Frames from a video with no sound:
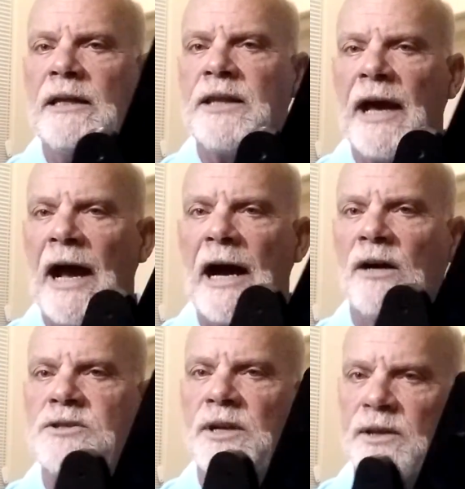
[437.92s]
in the
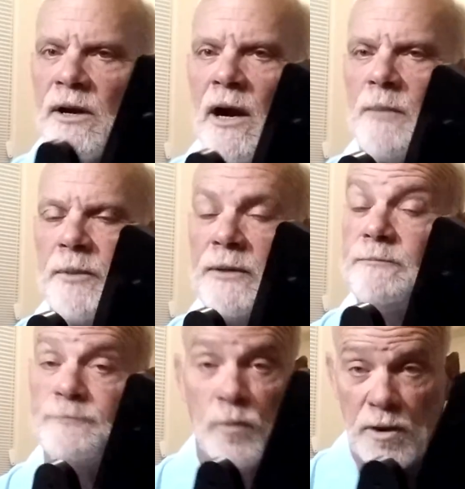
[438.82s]
house on the
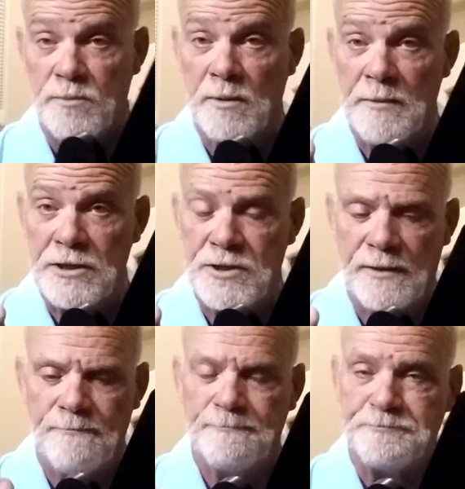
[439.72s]
carpet, with permission,